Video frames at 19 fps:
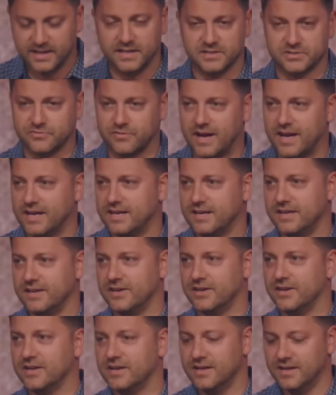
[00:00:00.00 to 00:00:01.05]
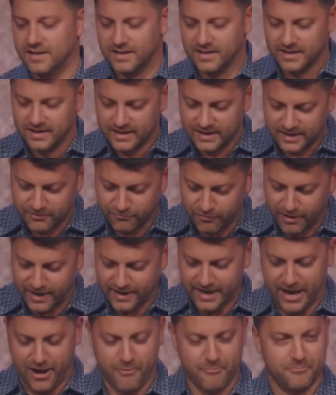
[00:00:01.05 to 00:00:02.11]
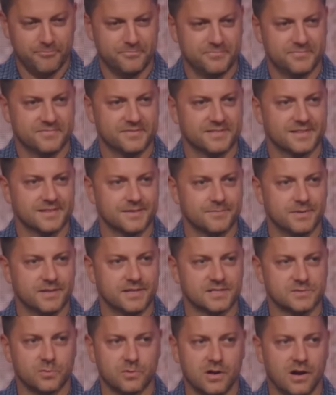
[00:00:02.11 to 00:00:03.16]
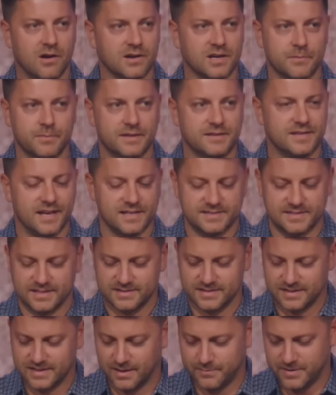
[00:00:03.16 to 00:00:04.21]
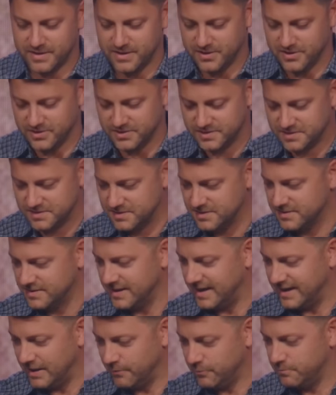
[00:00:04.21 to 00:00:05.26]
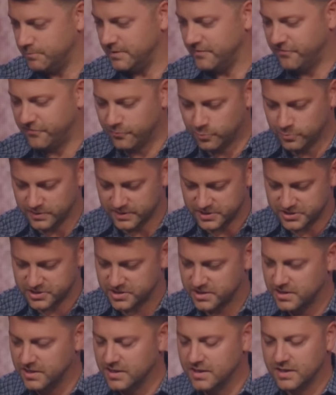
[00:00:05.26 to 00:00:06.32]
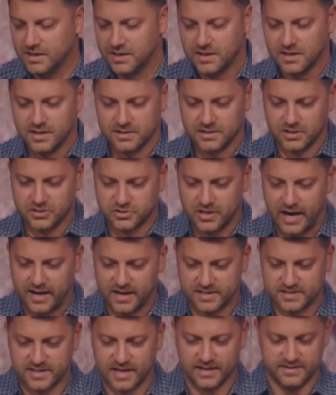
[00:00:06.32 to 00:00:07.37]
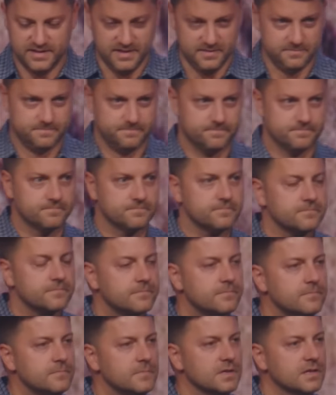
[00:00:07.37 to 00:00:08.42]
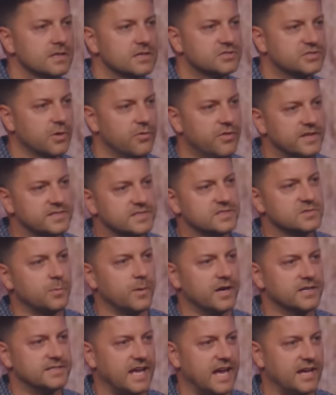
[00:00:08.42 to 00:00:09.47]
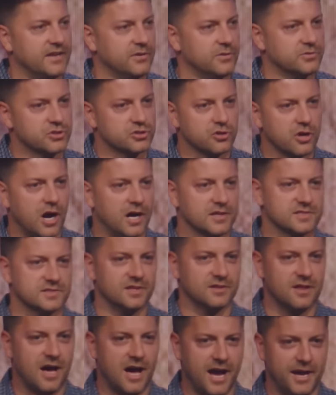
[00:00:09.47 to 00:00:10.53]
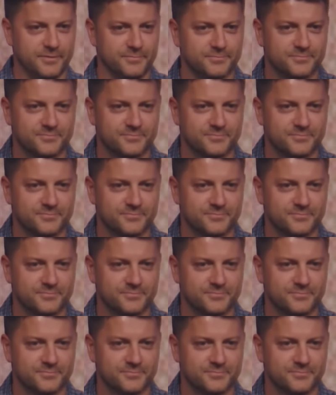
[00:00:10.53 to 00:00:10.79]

is right here and right now because we're all going to be tested in the coming years and it would be foolish to try to decide then. So, this is where Daniel draws the line.